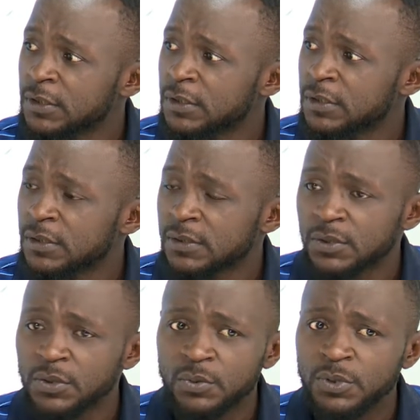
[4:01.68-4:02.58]
so
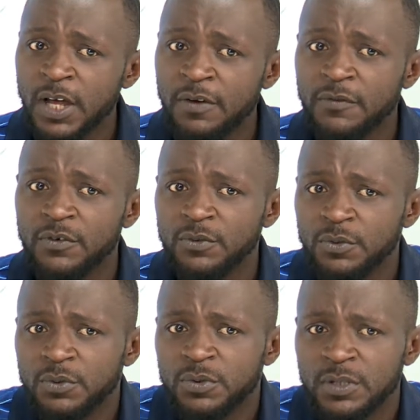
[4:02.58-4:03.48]
you wouldn't have
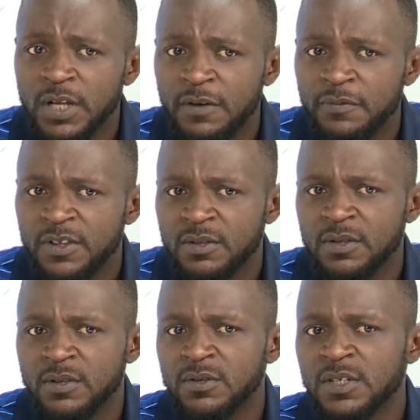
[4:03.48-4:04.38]

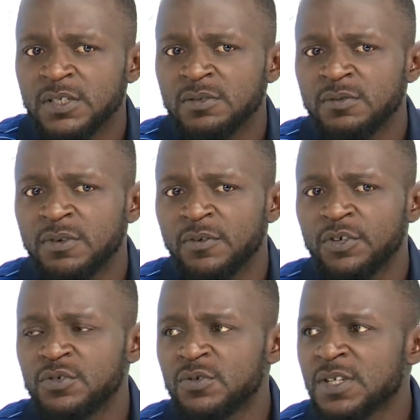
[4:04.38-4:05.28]
it's not necessary for you
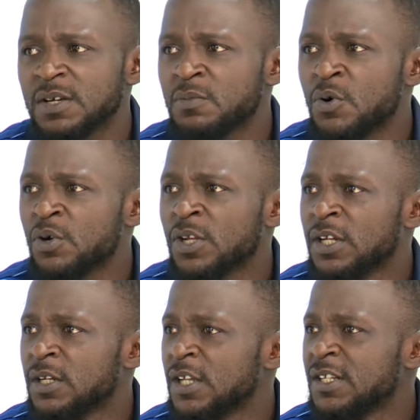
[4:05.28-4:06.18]
to take more
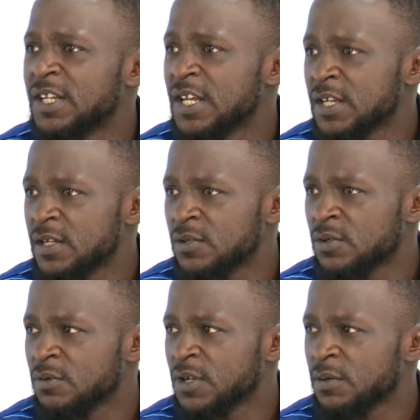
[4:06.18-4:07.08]
than a day to
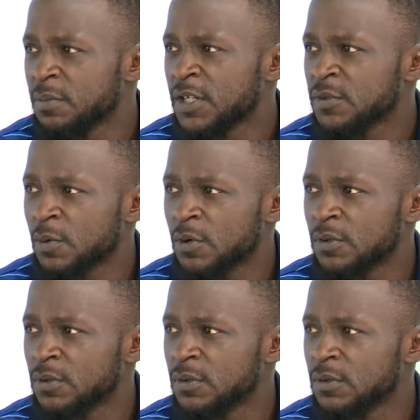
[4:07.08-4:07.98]
create a passport.
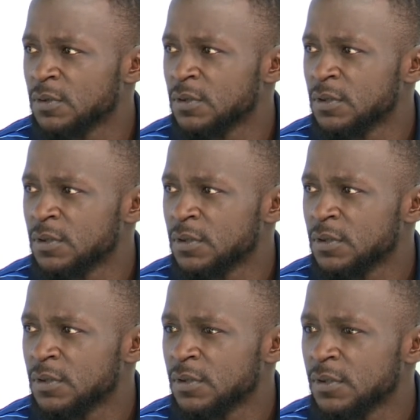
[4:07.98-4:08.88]

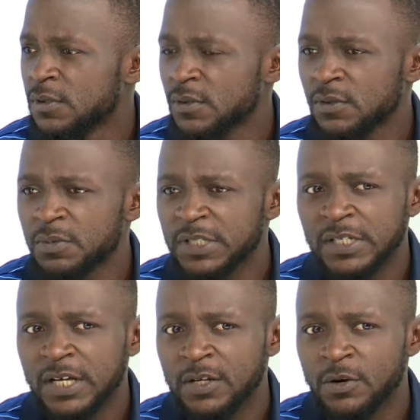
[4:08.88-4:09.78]
So
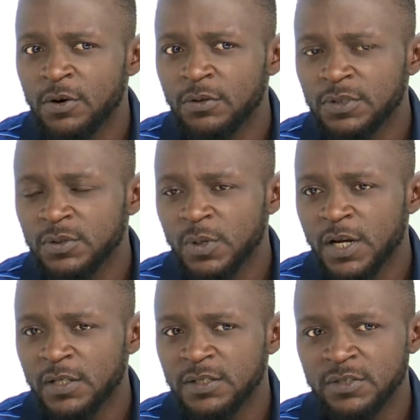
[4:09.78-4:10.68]
basically all this
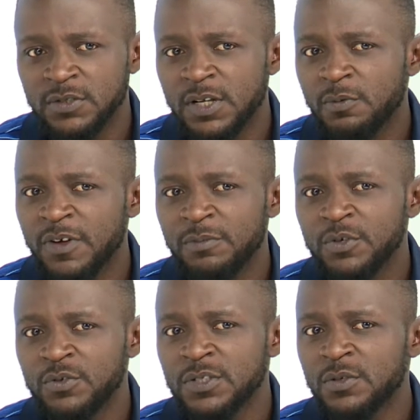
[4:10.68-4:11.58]
while is just that we have been
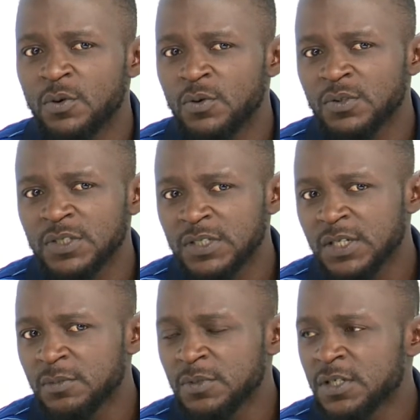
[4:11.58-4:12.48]
using old systems.